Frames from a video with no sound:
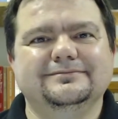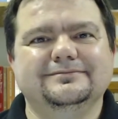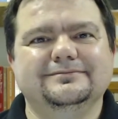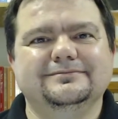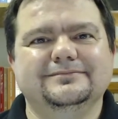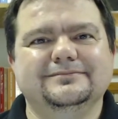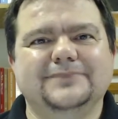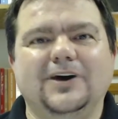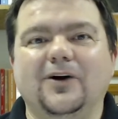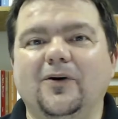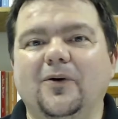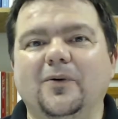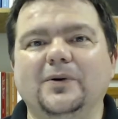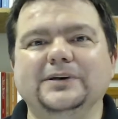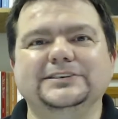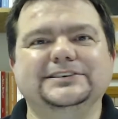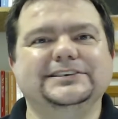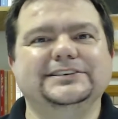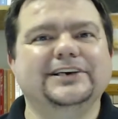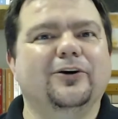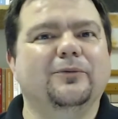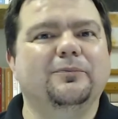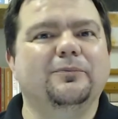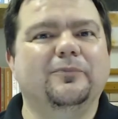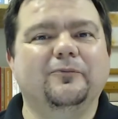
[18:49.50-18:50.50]
I always
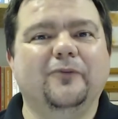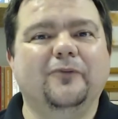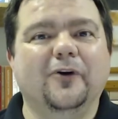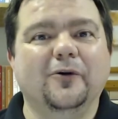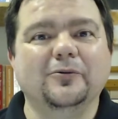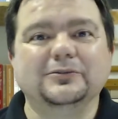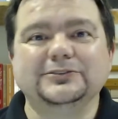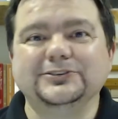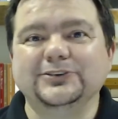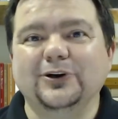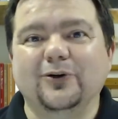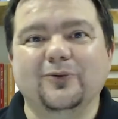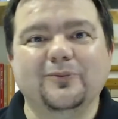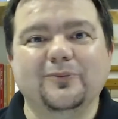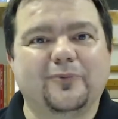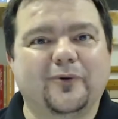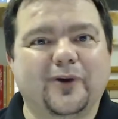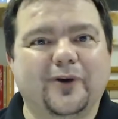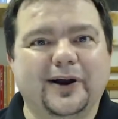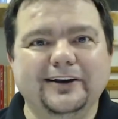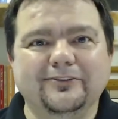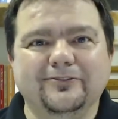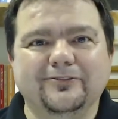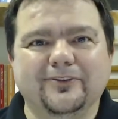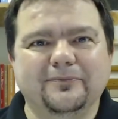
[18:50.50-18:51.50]
tell folks, don't
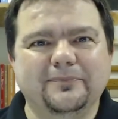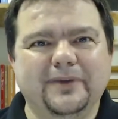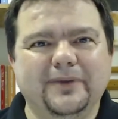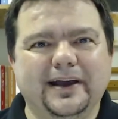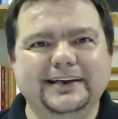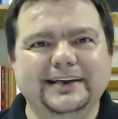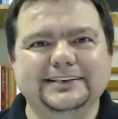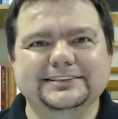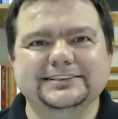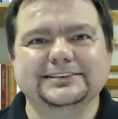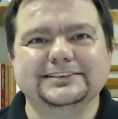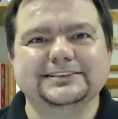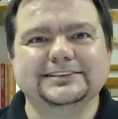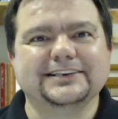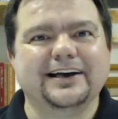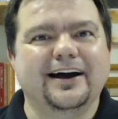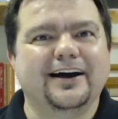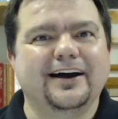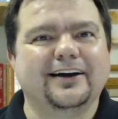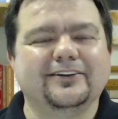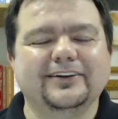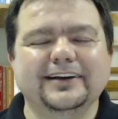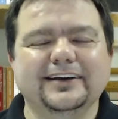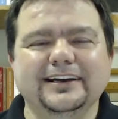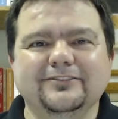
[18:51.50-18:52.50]
pray for patience.
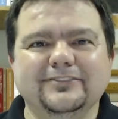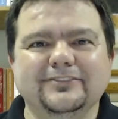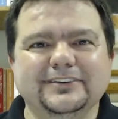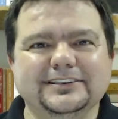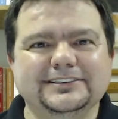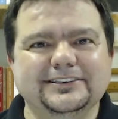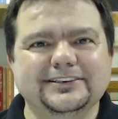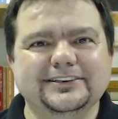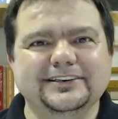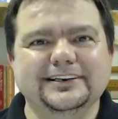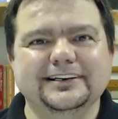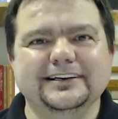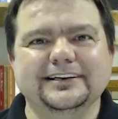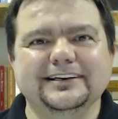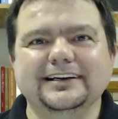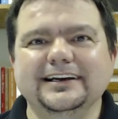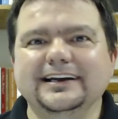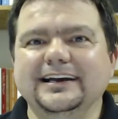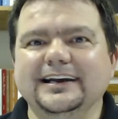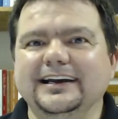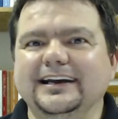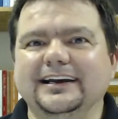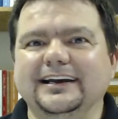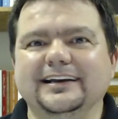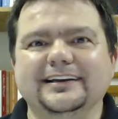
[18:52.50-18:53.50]
God will give it to you
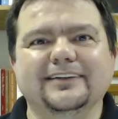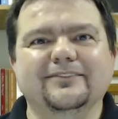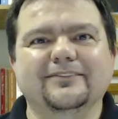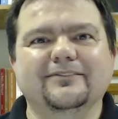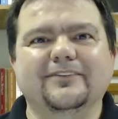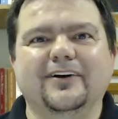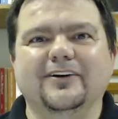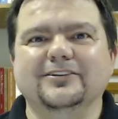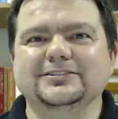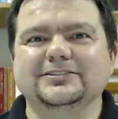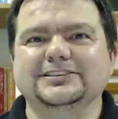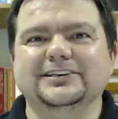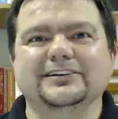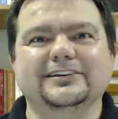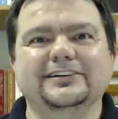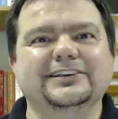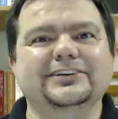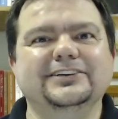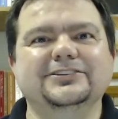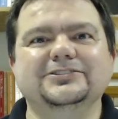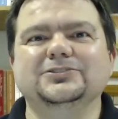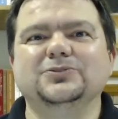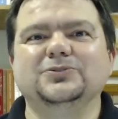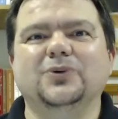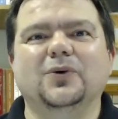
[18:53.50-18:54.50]
in the most
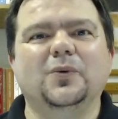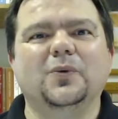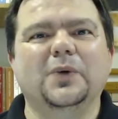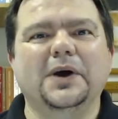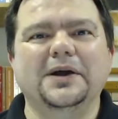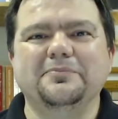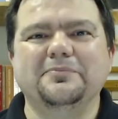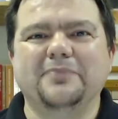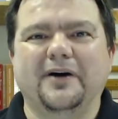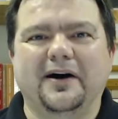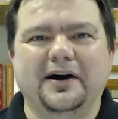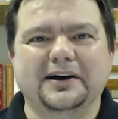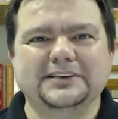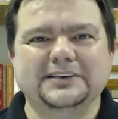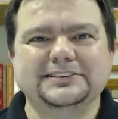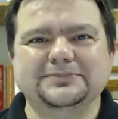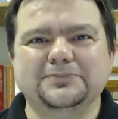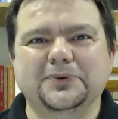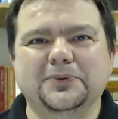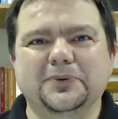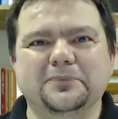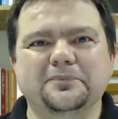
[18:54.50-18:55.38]
unusual way possible.